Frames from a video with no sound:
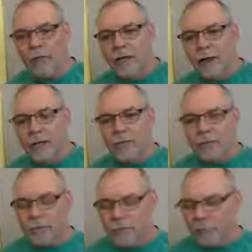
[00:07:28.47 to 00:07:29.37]
always
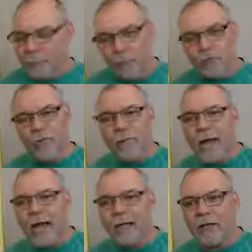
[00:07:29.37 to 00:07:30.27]
pulls you
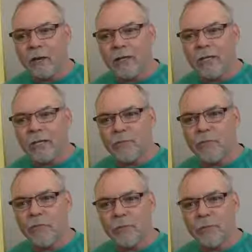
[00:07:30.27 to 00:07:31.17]
back, always keeps you
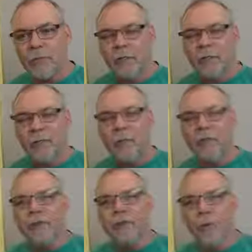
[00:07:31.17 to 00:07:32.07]
from
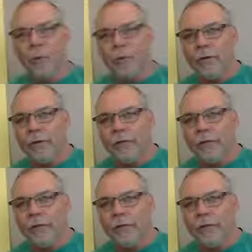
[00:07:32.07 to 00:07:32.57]
moving forward.